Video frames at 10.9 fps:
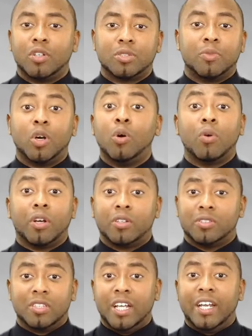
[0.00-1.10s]
or some
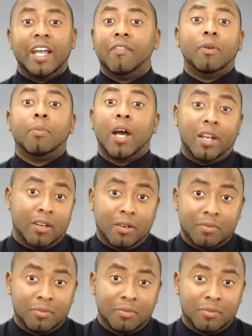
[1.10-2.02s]
coworkers. Let everybody know.